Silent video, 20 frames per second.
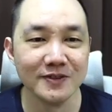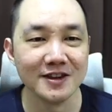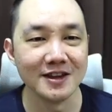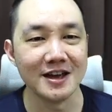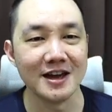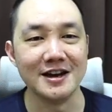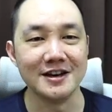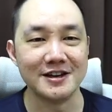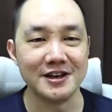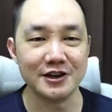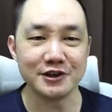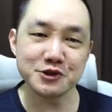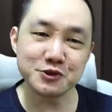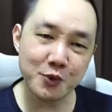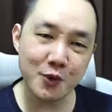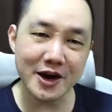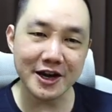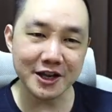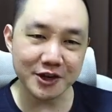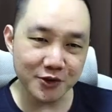And here's
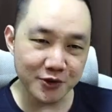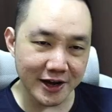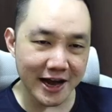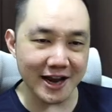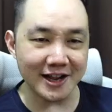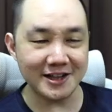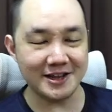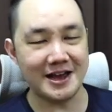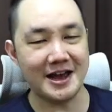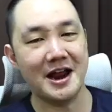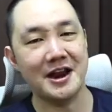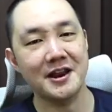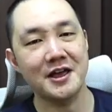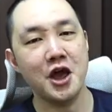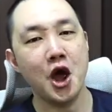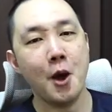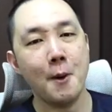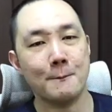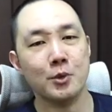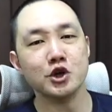why they don't get it yet.
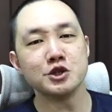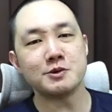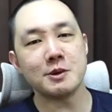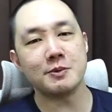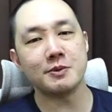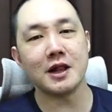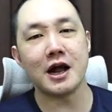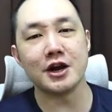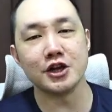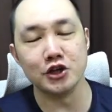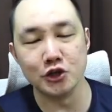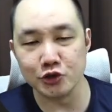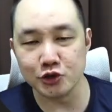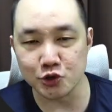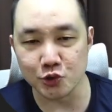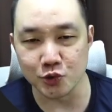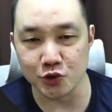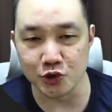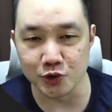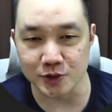Most people are used to
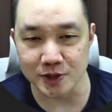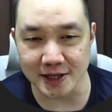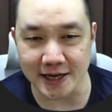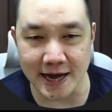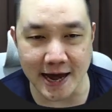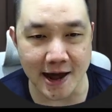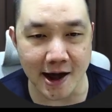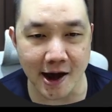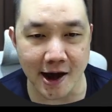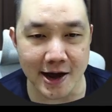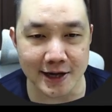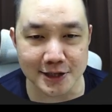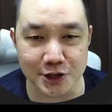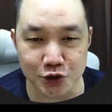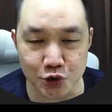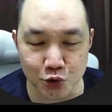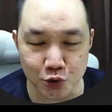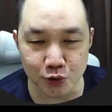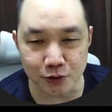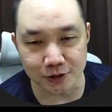using AI as a
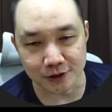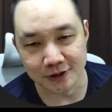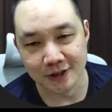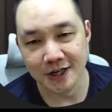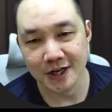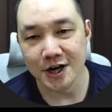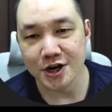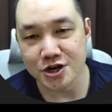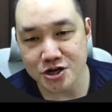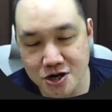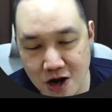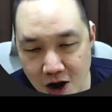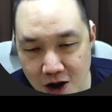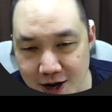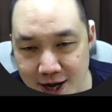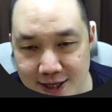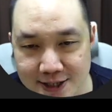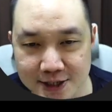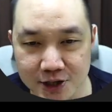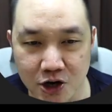tool, not
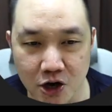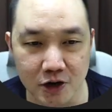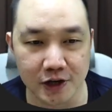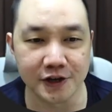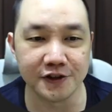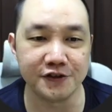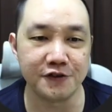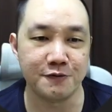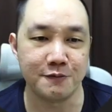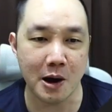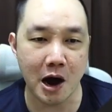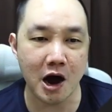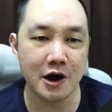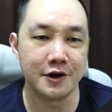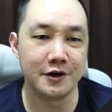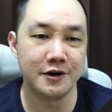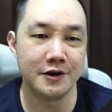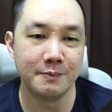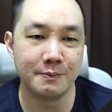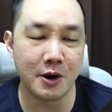as a cognitive
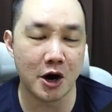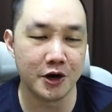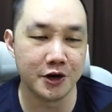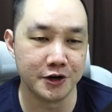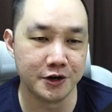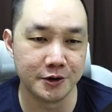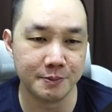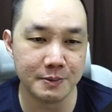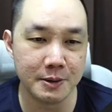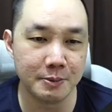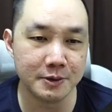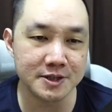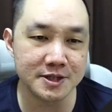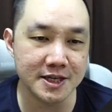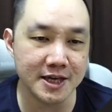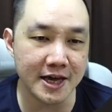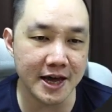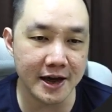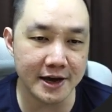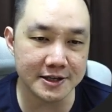partner. People
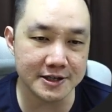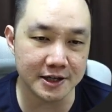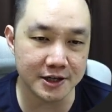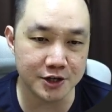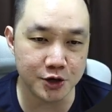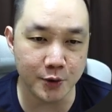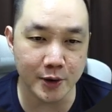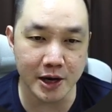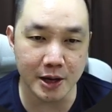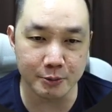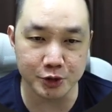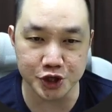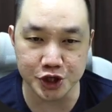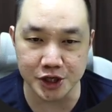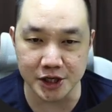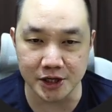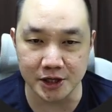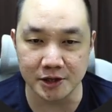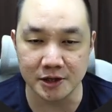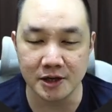see AI as a Q&A
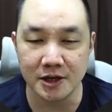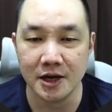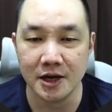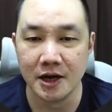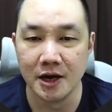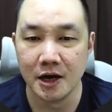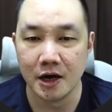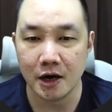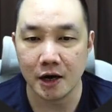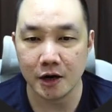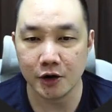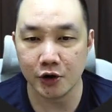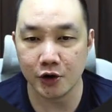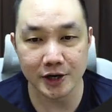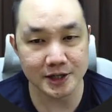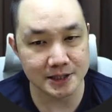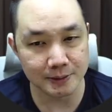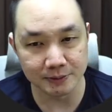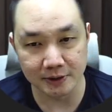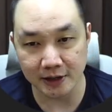machine, not as
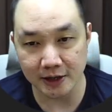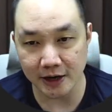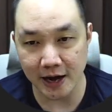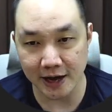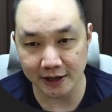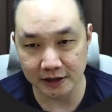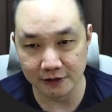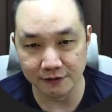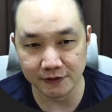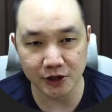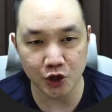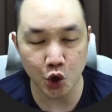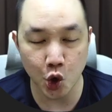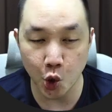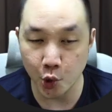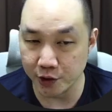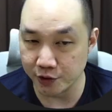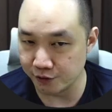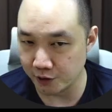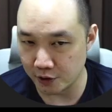something that actively
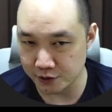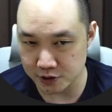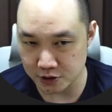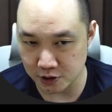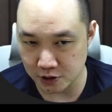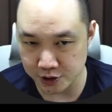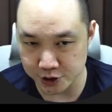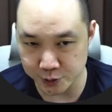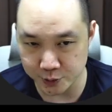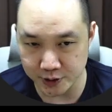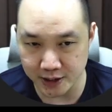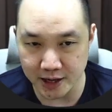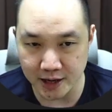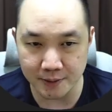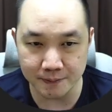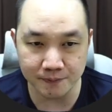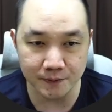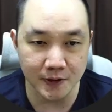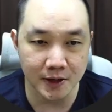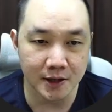co-evolves knowledge with
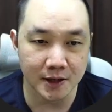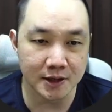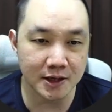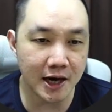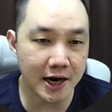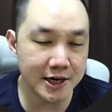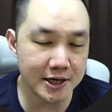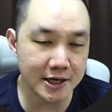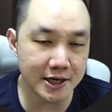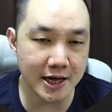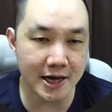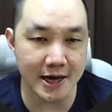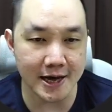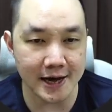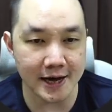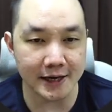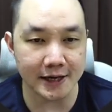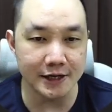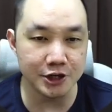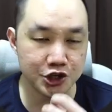them. The idea that AI
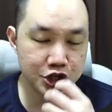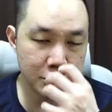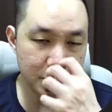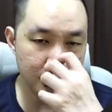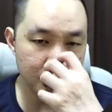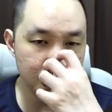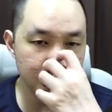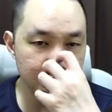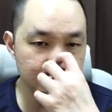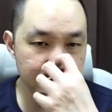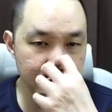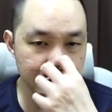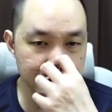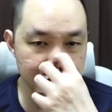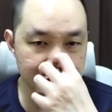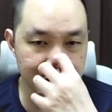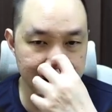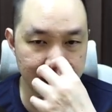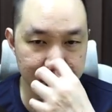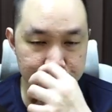can generate new structured
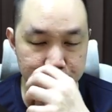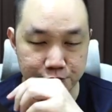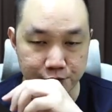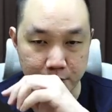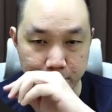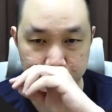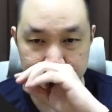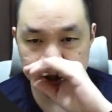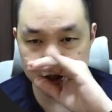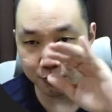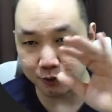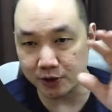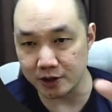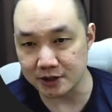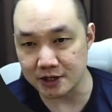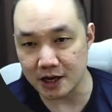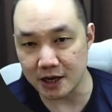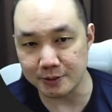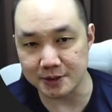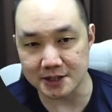intelligence frameworks in real
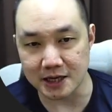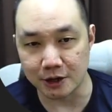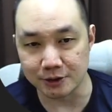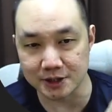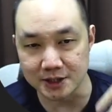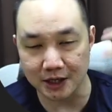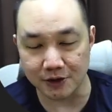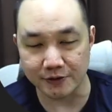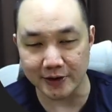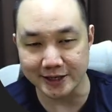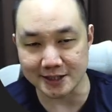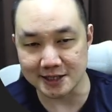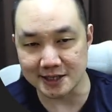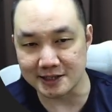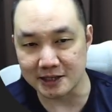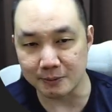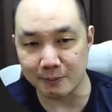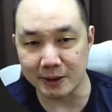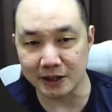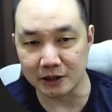time is outside of
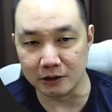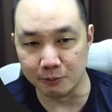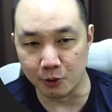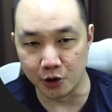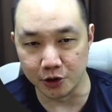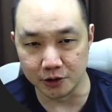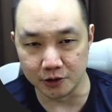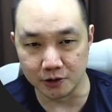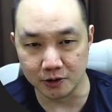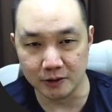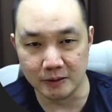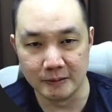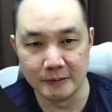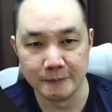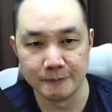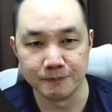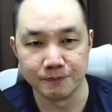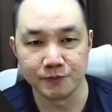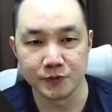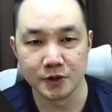existing mental model.
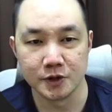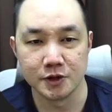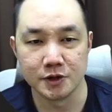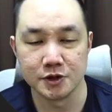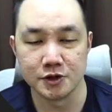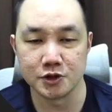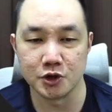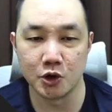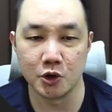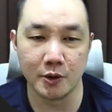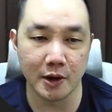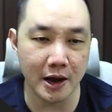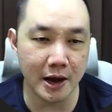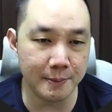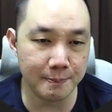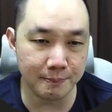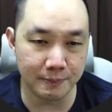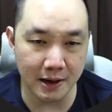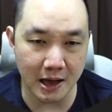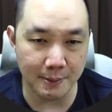So,
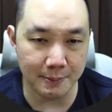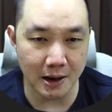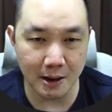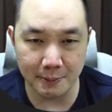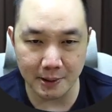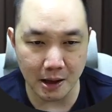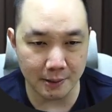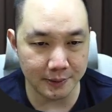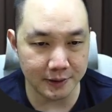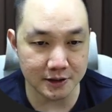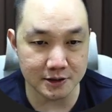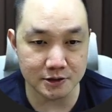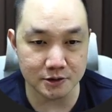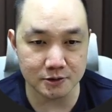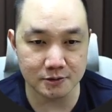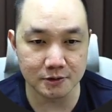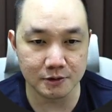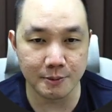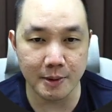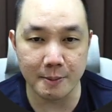and blah, blah, blah. Please
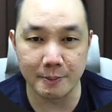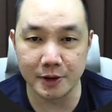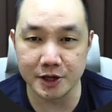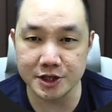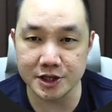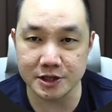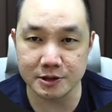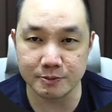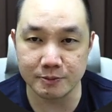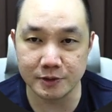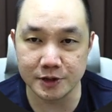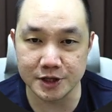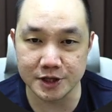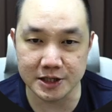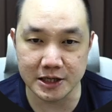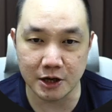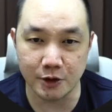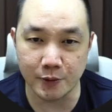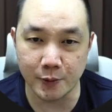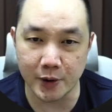remember just
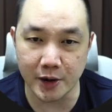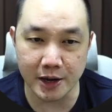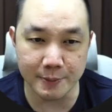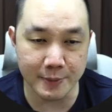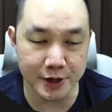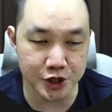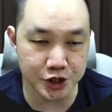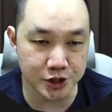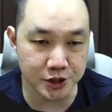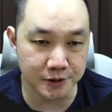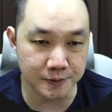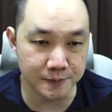now what I mentioned.